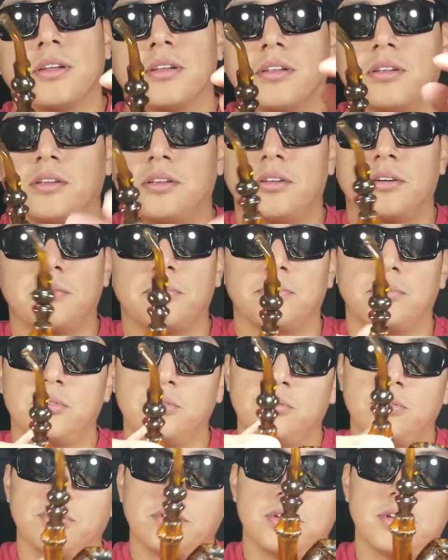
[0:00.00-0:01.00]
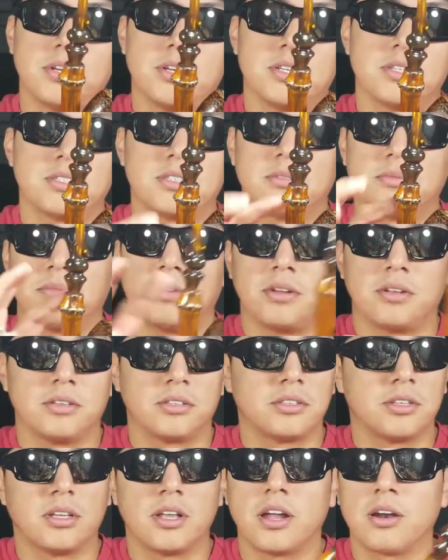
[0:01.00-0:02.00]
and, you know, I'm doing this, and
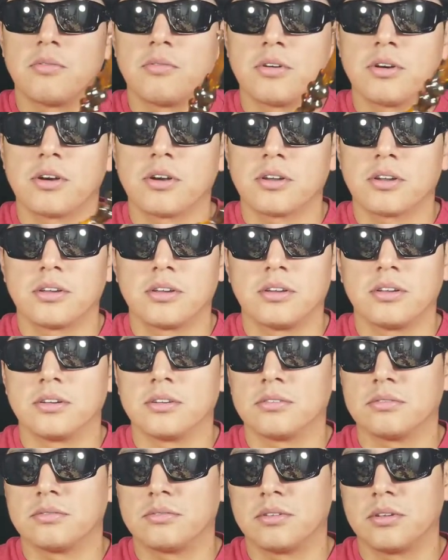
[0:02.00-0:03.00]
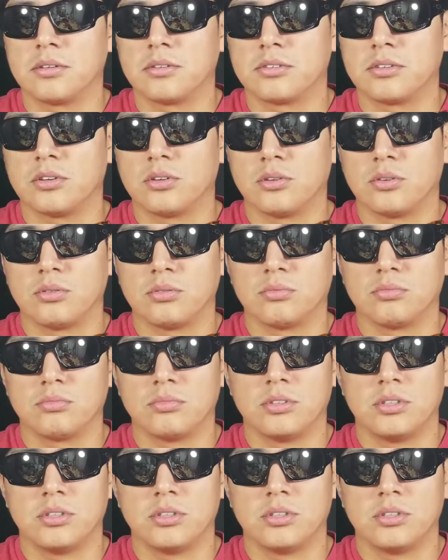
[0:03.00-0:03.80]
it's a lot of work, you know. So